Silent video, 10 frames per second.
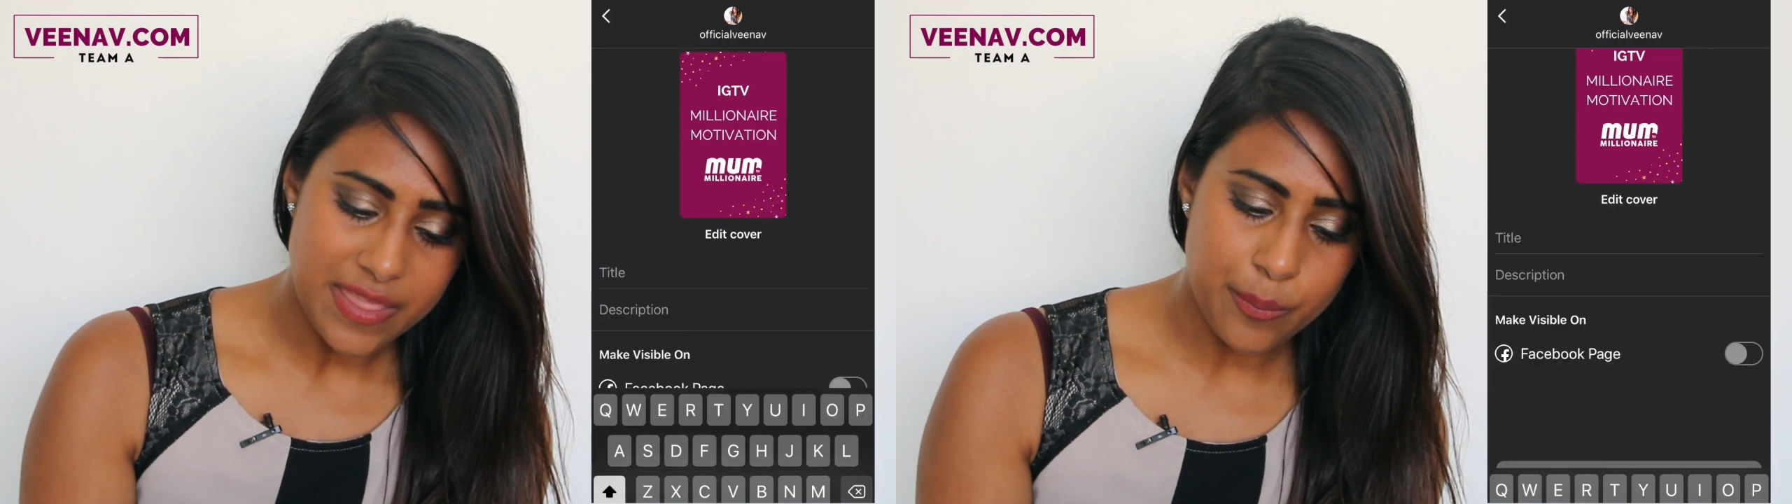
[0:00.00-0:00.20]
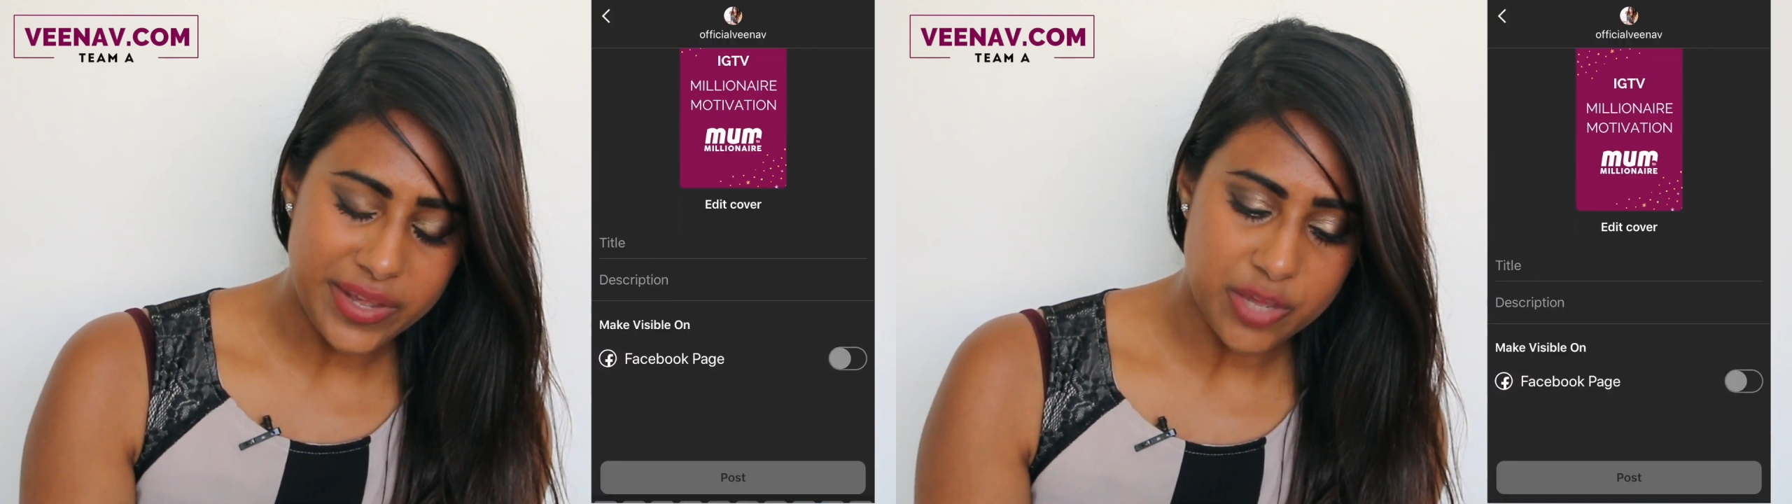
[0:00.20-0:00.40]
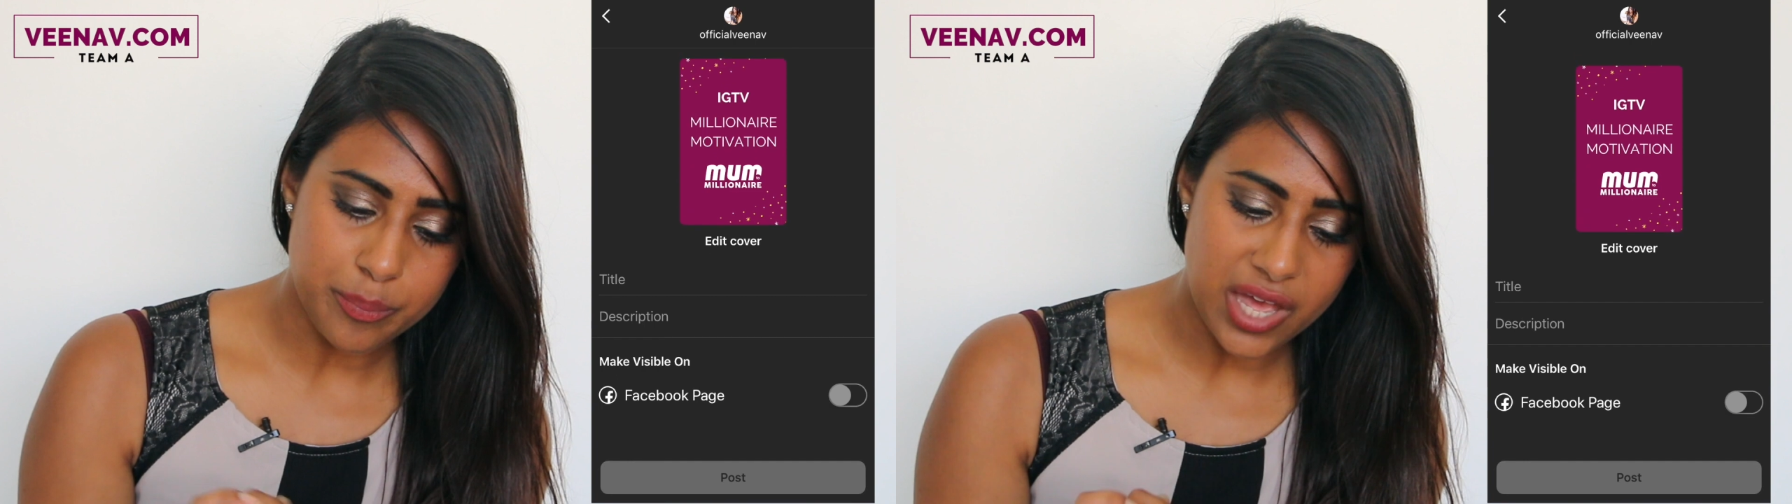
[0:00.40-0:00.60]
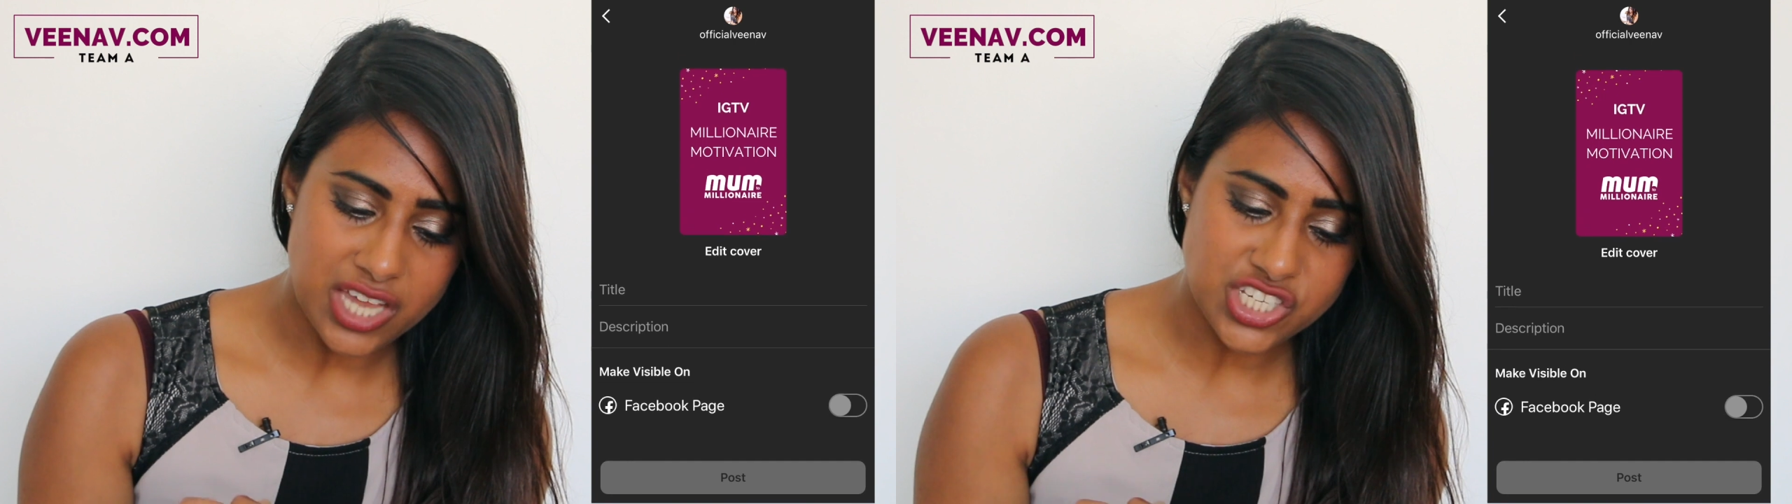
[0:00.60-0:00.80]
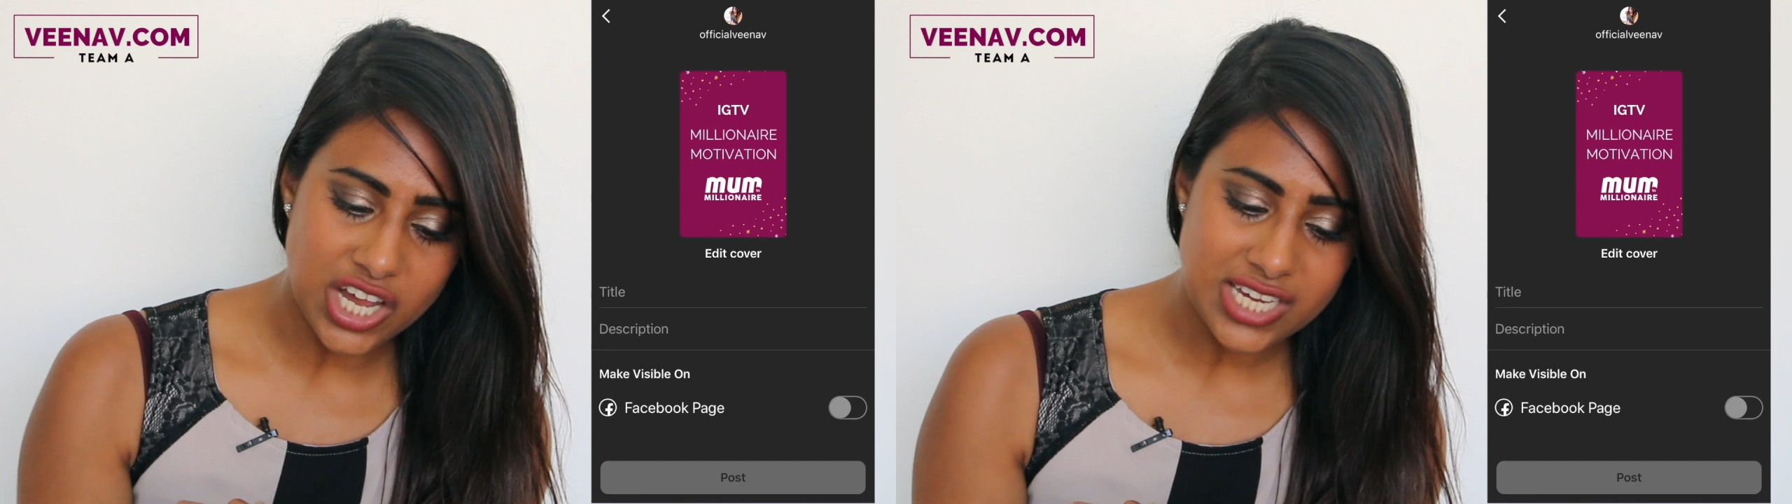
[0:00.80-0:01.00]
Then we can put
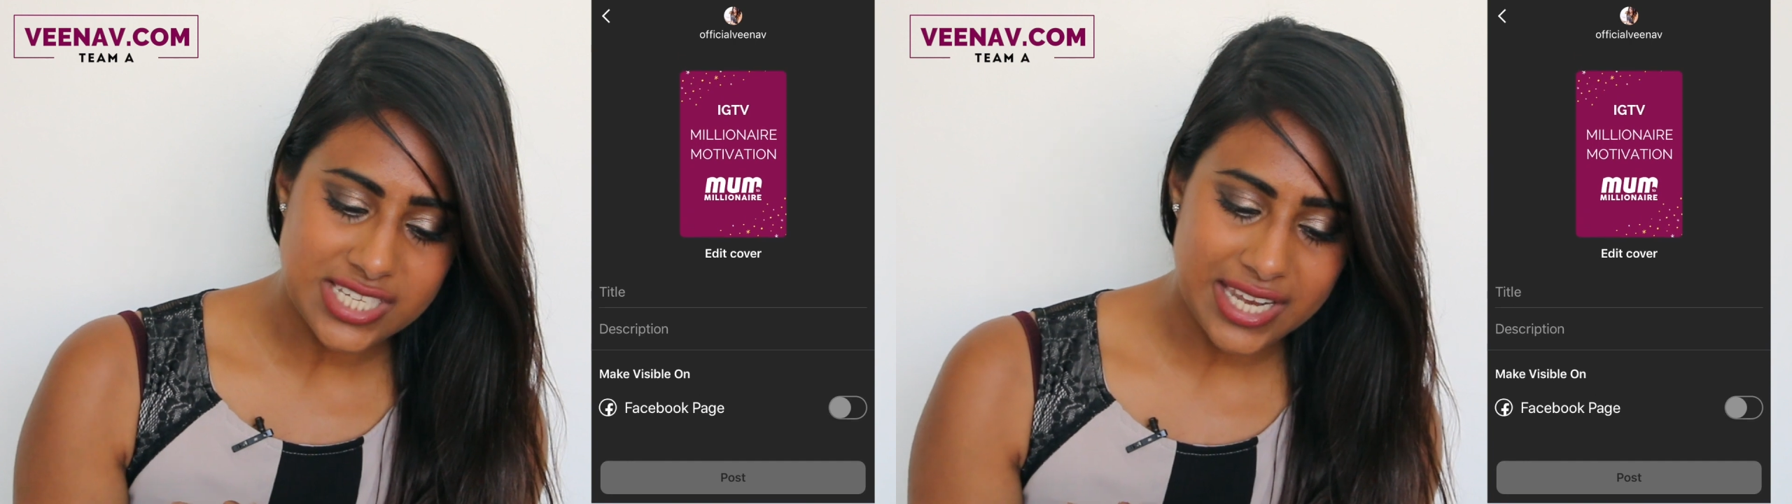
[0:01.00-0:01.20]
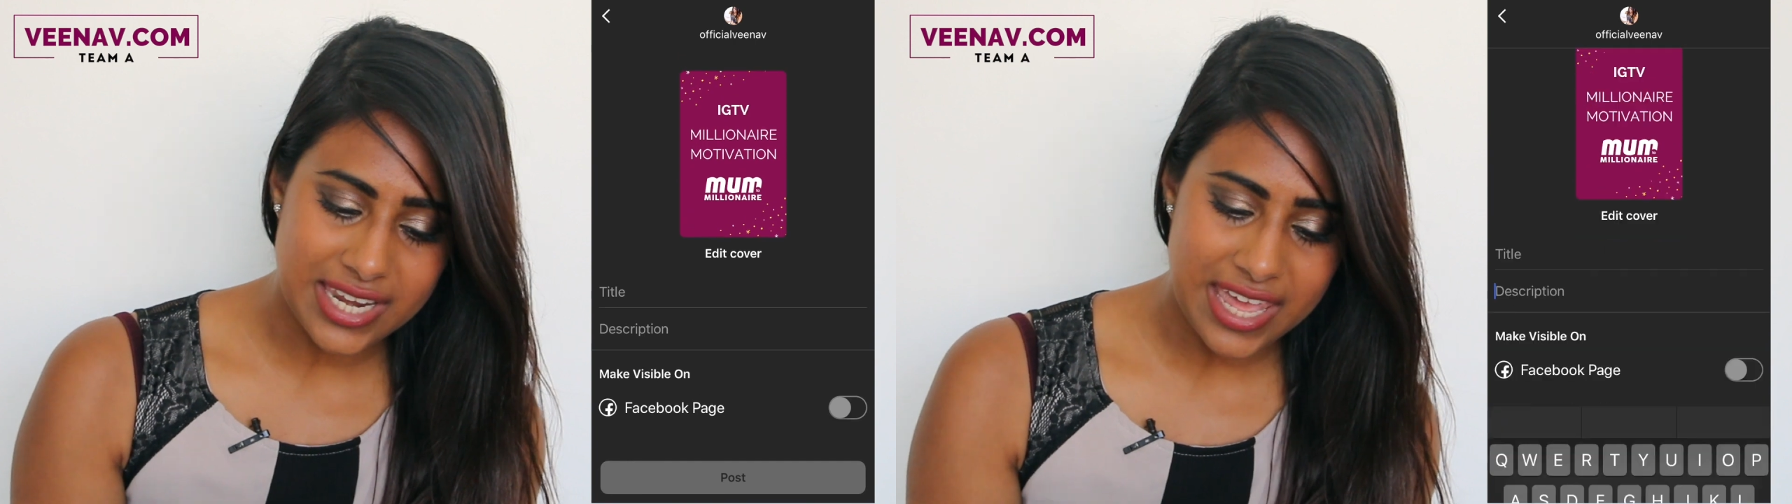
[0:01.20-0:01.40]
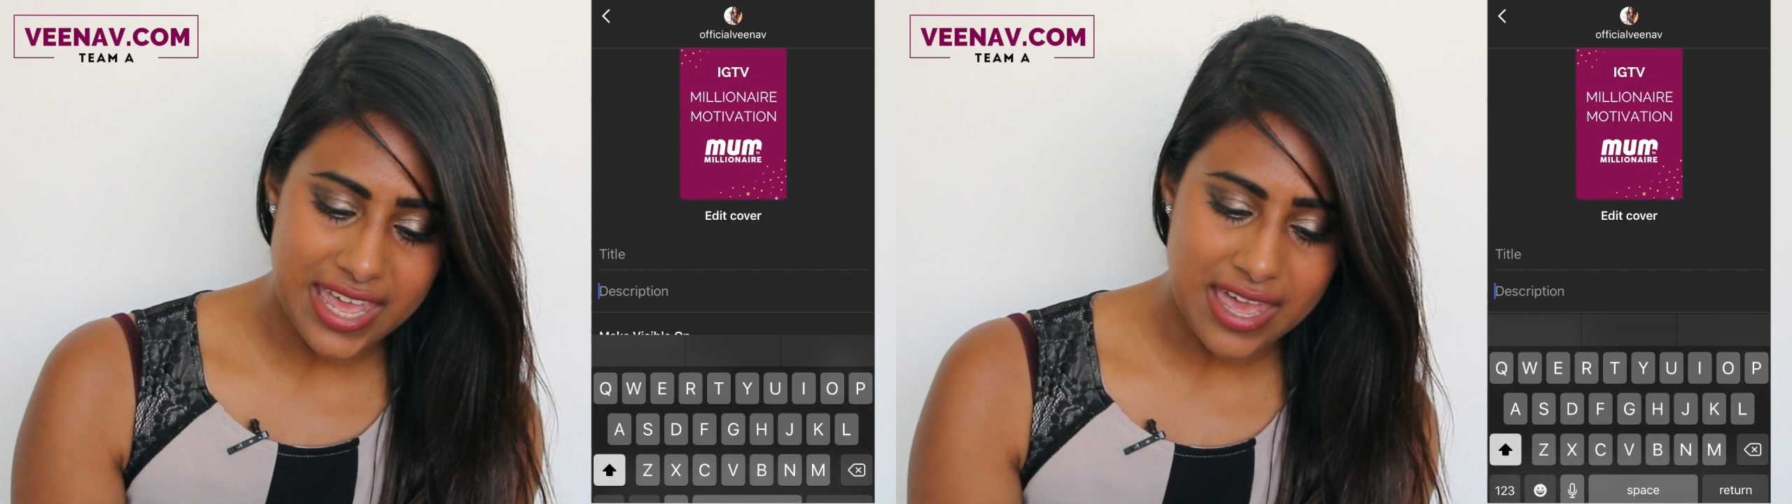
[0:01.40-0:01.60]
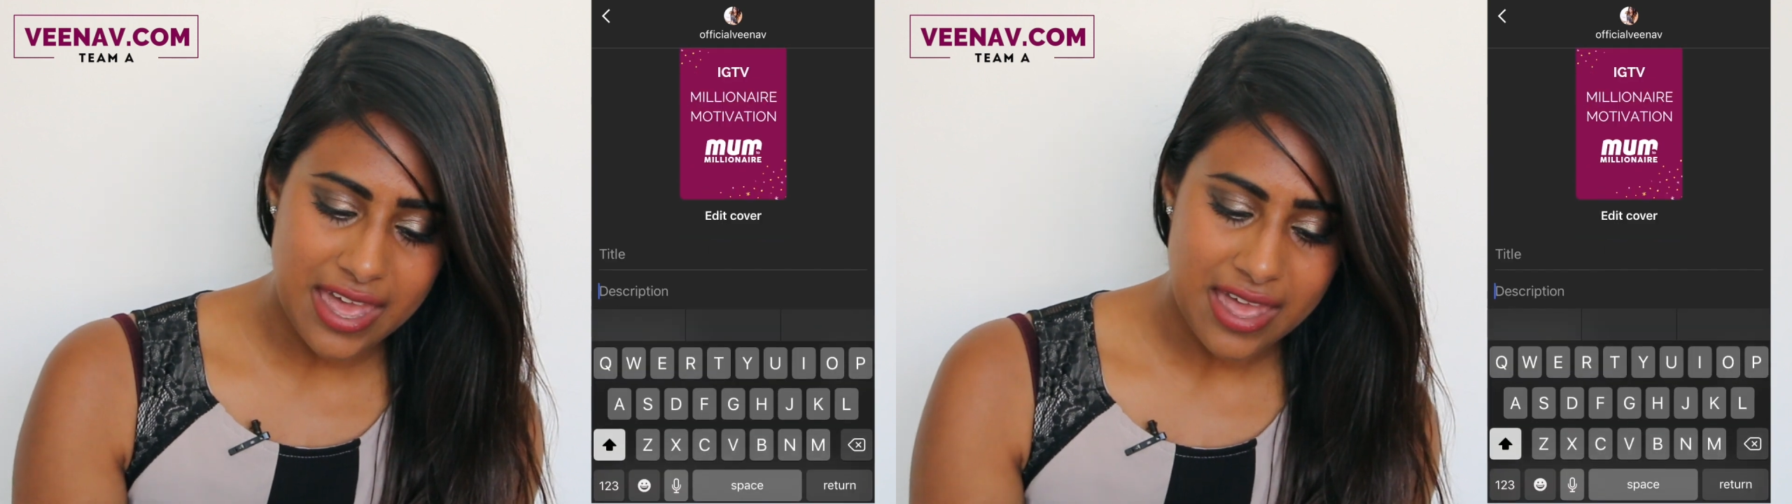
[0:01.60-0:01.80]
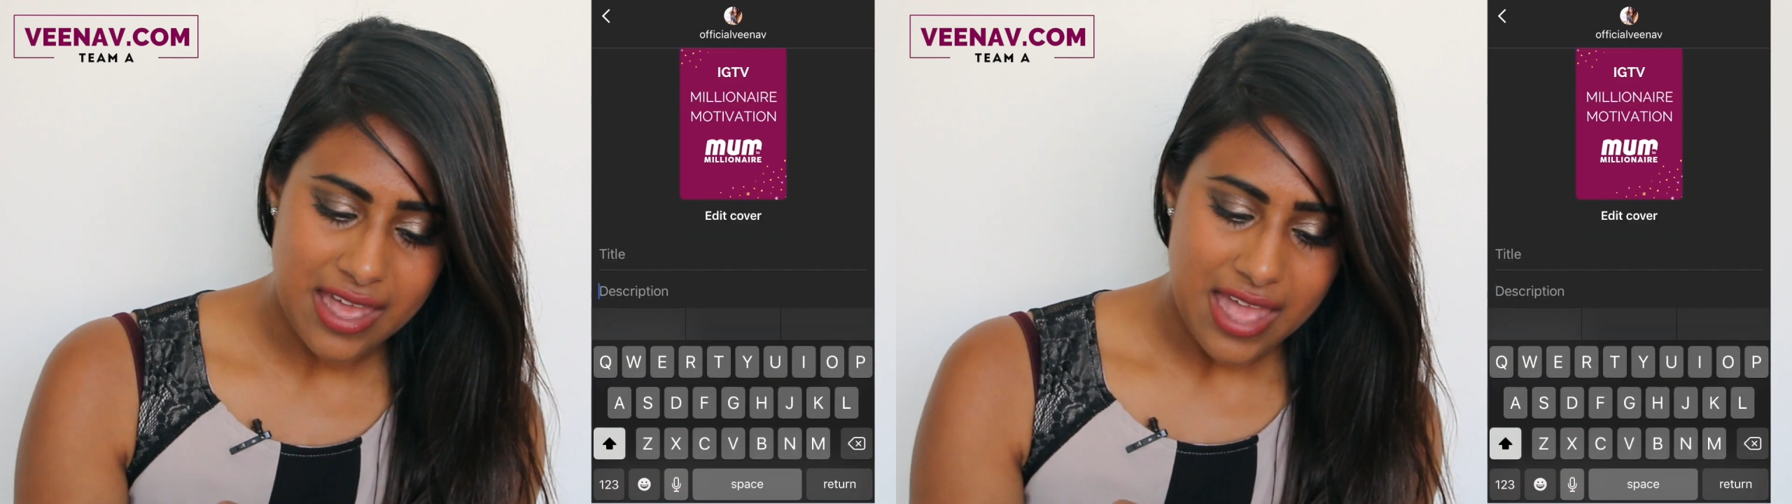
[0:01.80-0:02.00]
a title in here